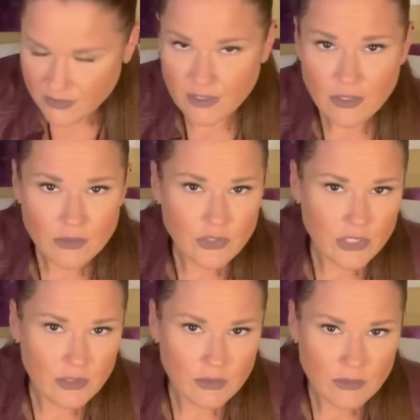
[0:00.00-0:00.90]
Told
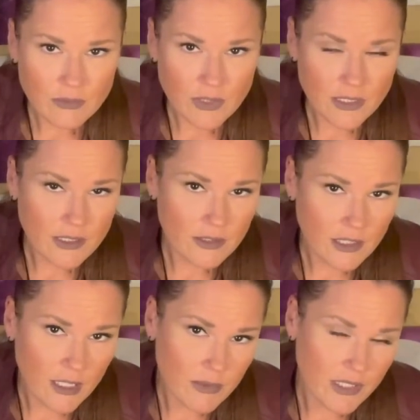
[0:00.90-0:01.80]
you. Fucking,
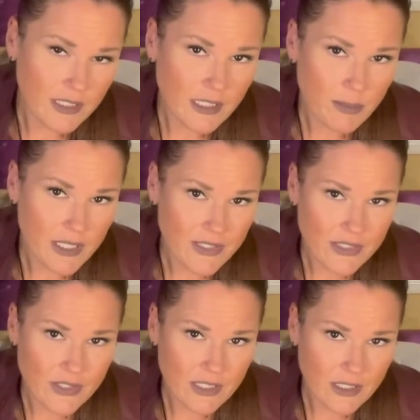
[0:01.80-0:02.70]
I'm looking at a
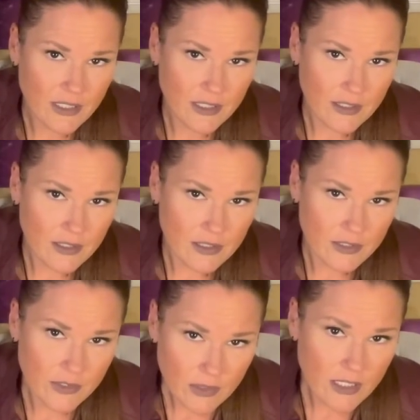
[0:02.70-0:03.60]
Pisces today.
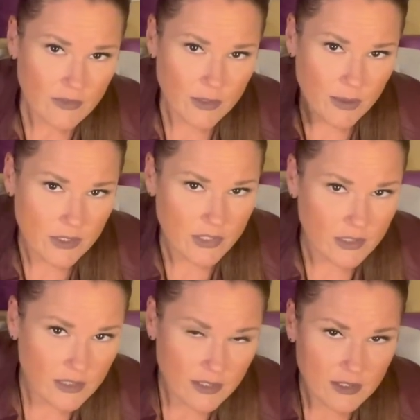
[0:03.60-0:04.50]
You love your
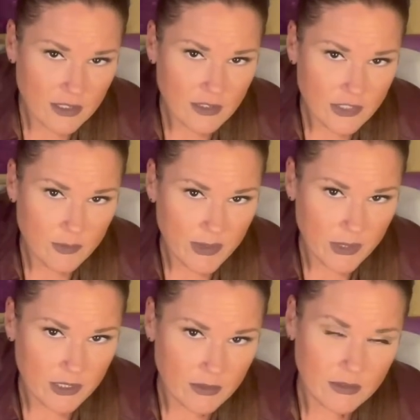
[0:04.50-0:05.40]
person. This is
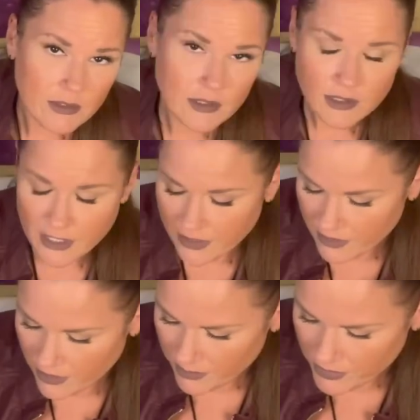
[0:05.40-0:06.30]
undisputed. King of
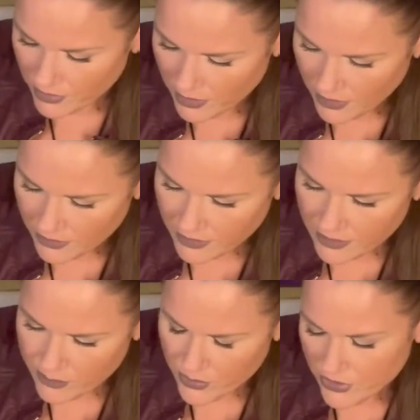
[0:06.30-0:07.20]
Cups, the
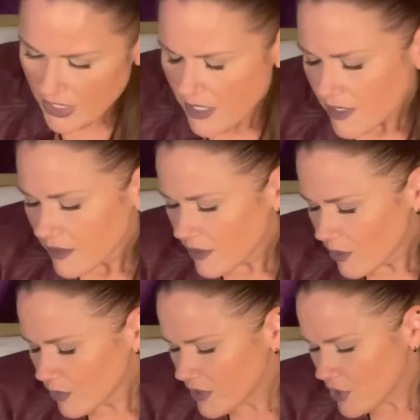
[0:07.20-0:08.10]
Empress. Not
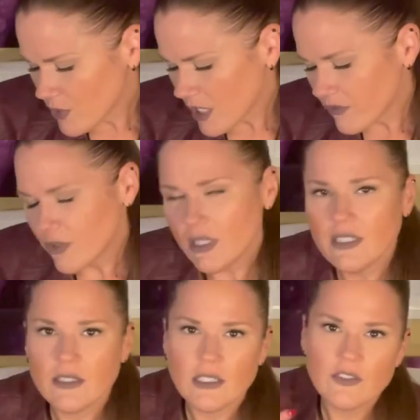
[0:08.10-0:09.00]
only do you have a great
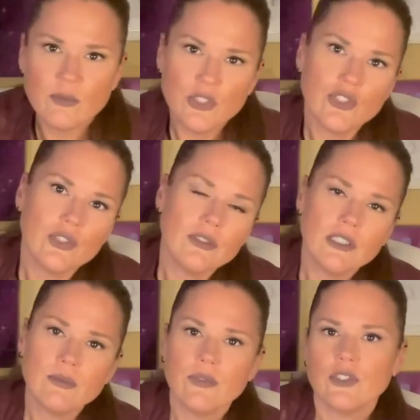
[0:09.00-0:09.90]
deal of mature
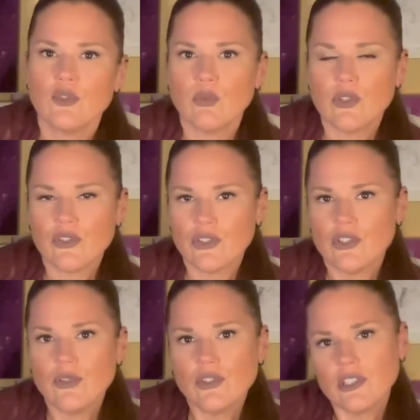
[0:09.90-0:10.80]
love for this person,
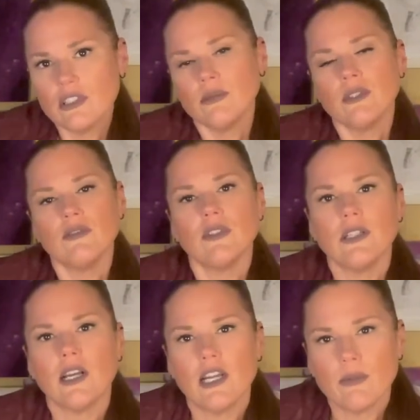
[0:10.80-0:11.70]
you see them in a
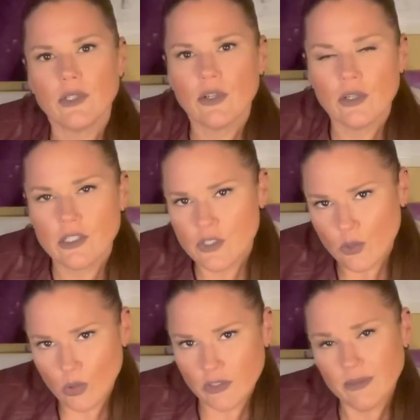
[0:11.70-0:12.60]
very high regard and you
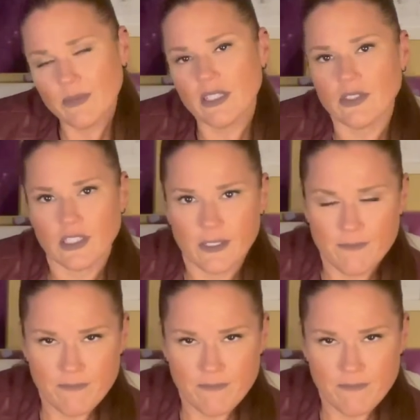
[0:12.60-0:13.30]
hold them thusly.